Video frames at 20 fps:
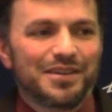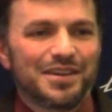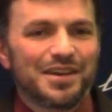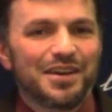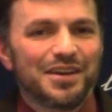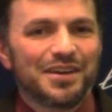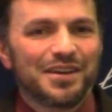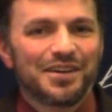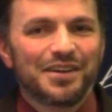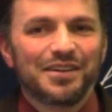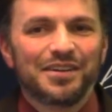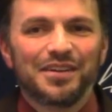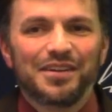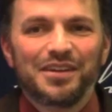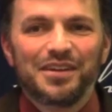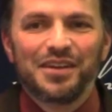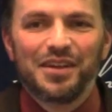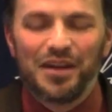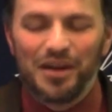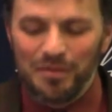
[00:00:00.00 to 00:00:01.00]
getting a,
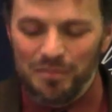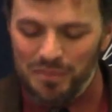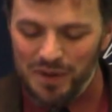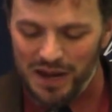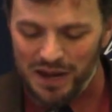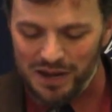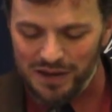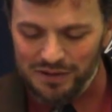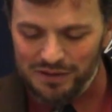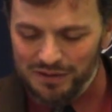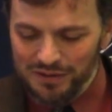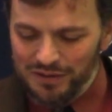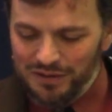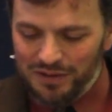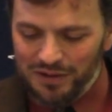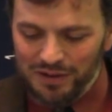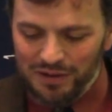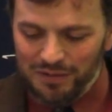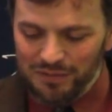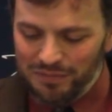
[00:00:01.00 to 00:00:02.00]
a bad
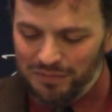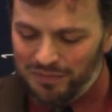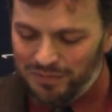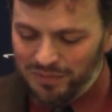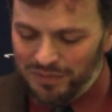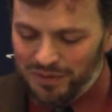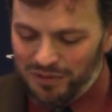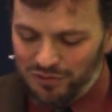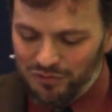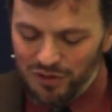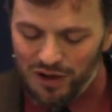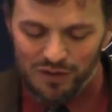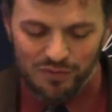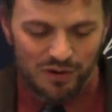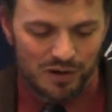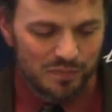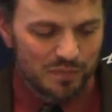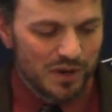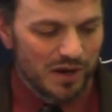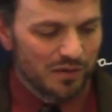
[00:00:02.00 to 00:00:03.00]
um,
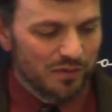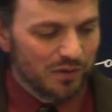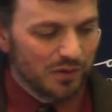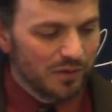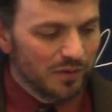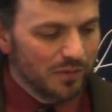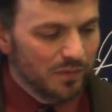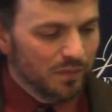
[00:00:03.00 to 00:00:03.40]
driveway paver.